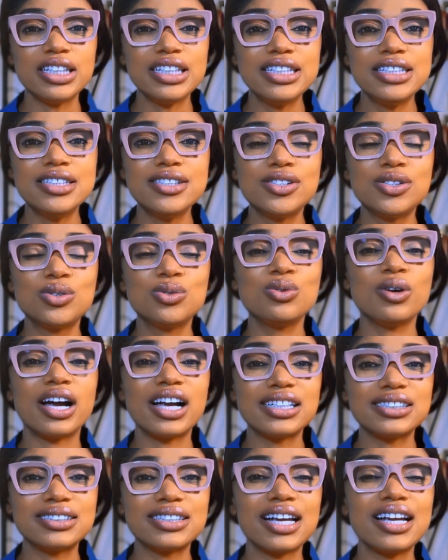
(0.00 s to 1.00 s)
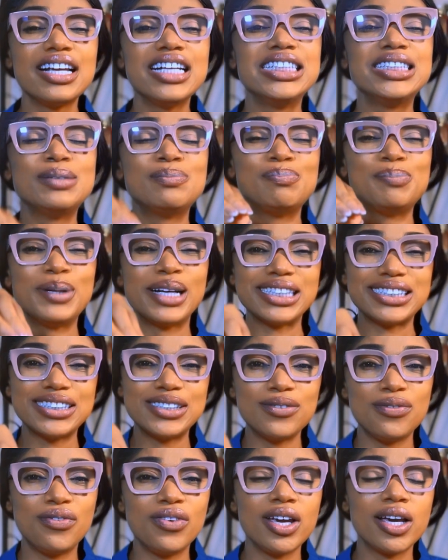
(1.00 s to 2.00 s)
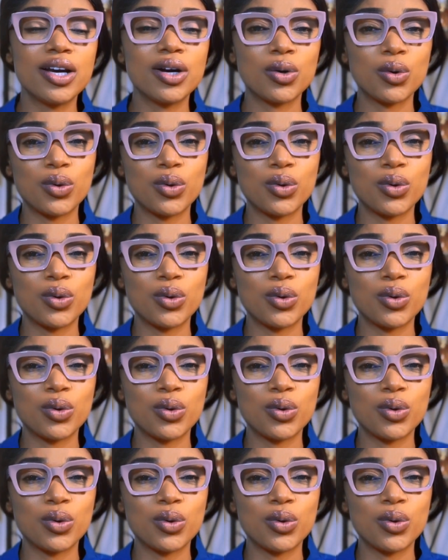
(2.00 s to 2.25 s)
is to answer a specific